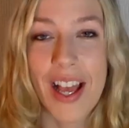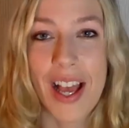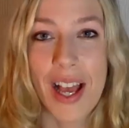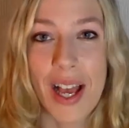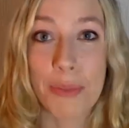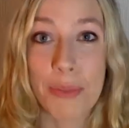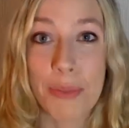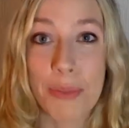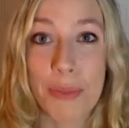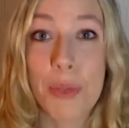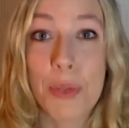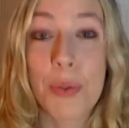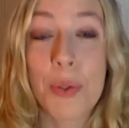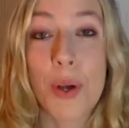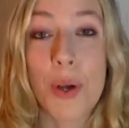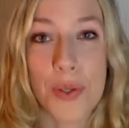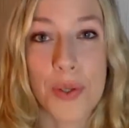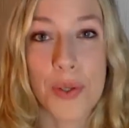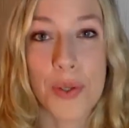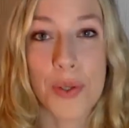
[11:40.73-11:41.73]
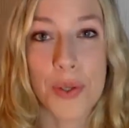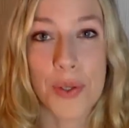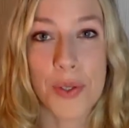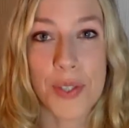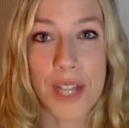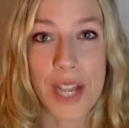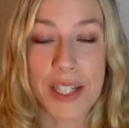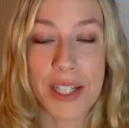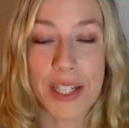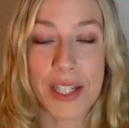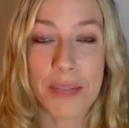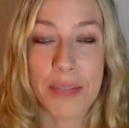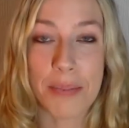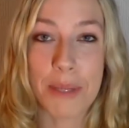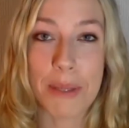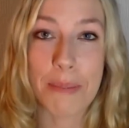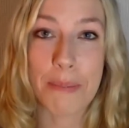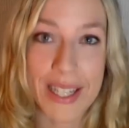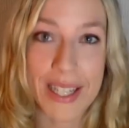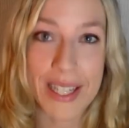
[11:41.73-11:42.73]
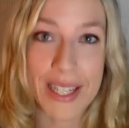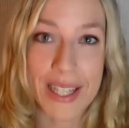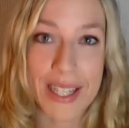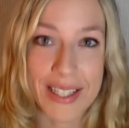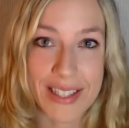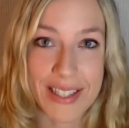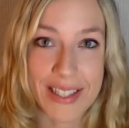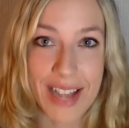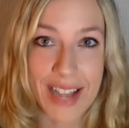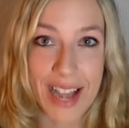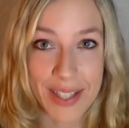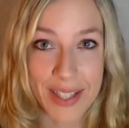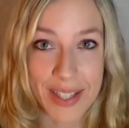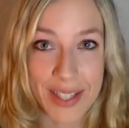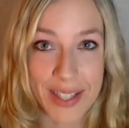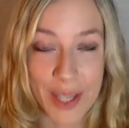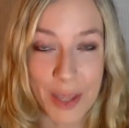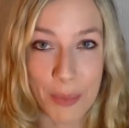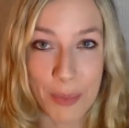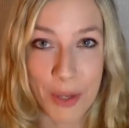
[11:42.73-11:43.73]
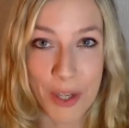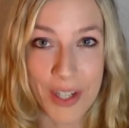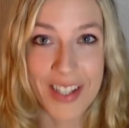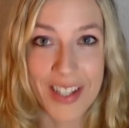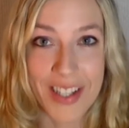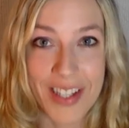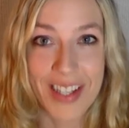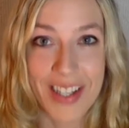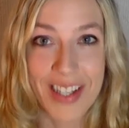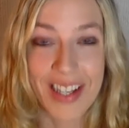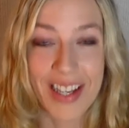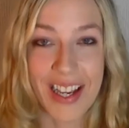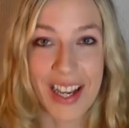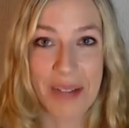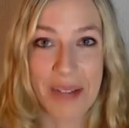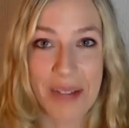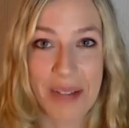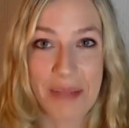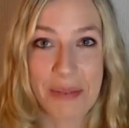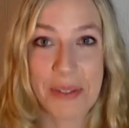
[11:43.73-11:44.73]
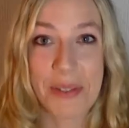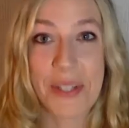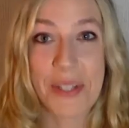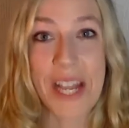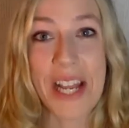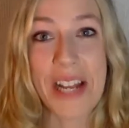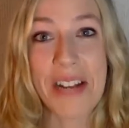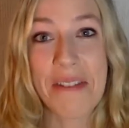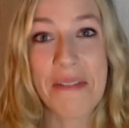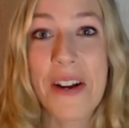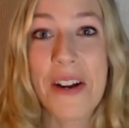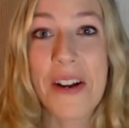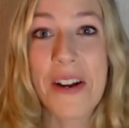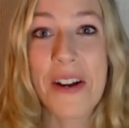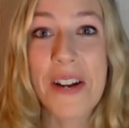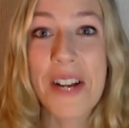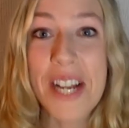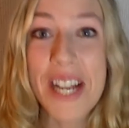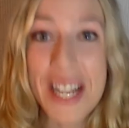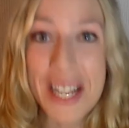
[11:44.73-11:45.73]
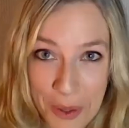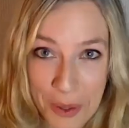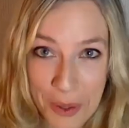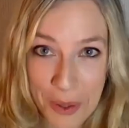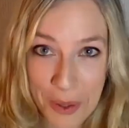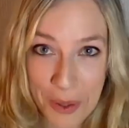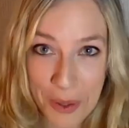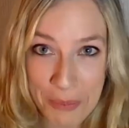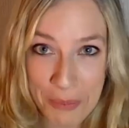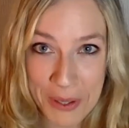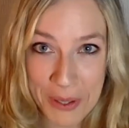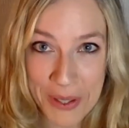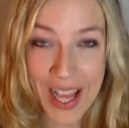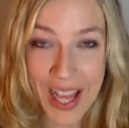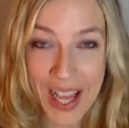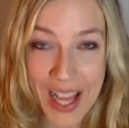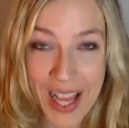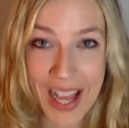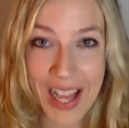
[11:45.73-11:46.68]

Um, you could also say to be pissed at someone. Um, so again, very informal.